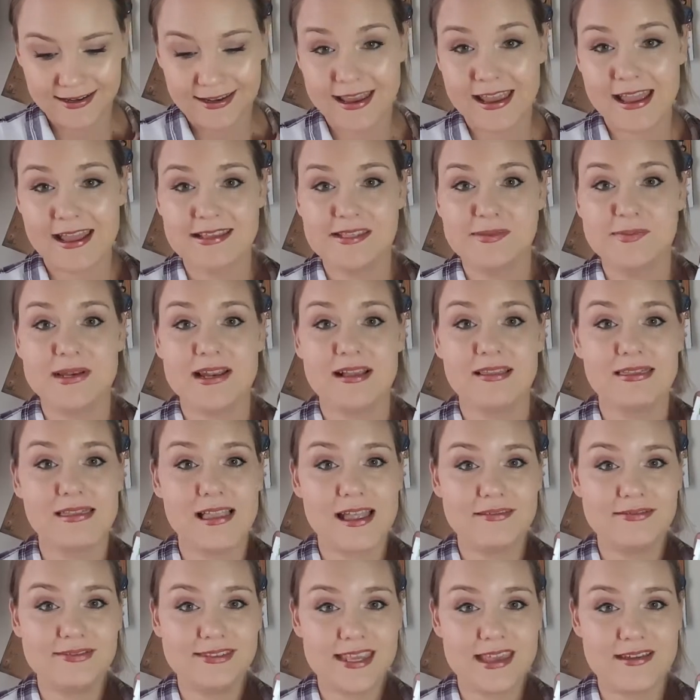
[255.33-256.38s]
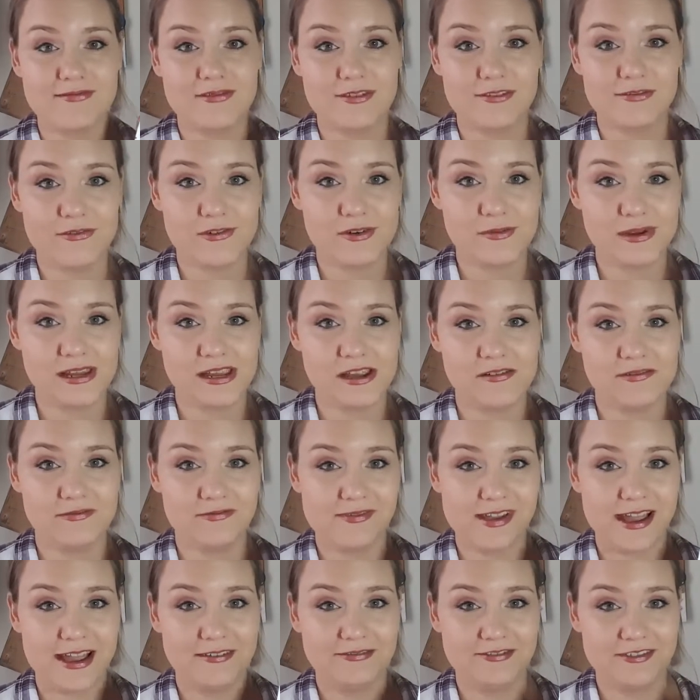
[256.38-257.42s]
It has been a lifesaver for me
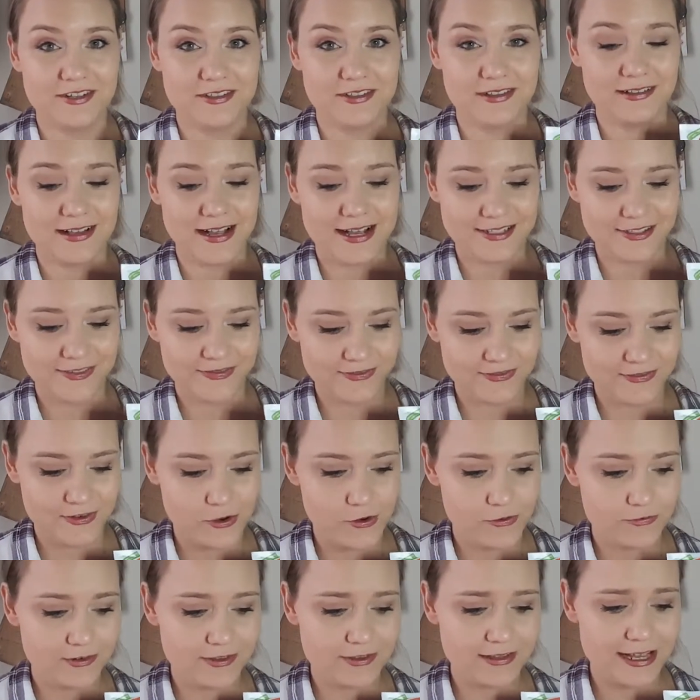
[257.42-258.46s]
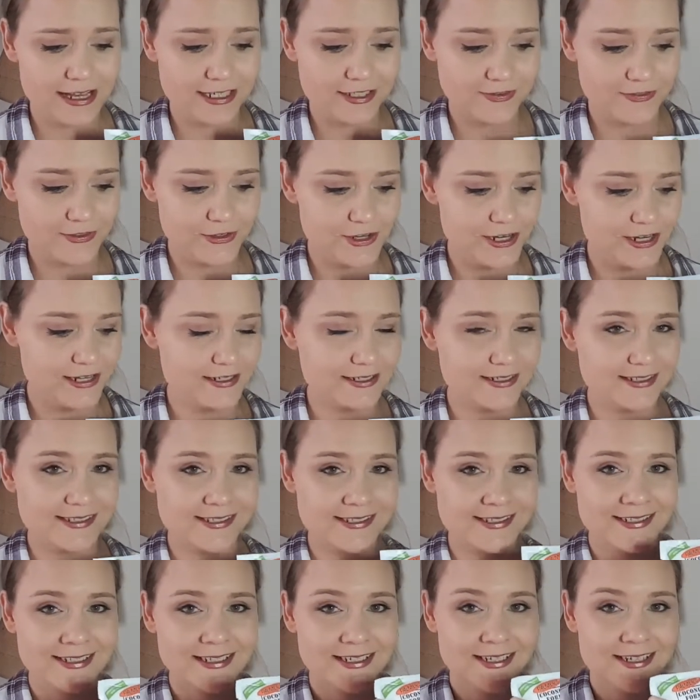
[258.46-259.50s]
over the last few
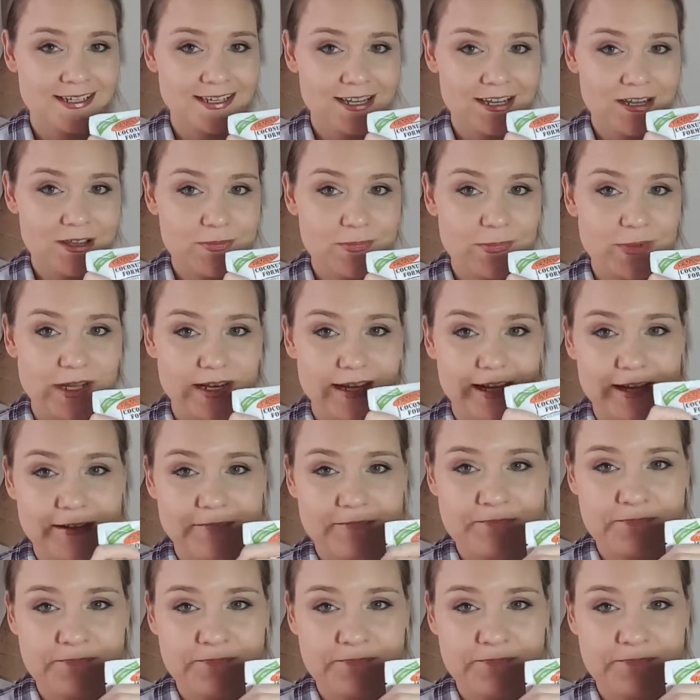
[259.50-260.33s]
years. But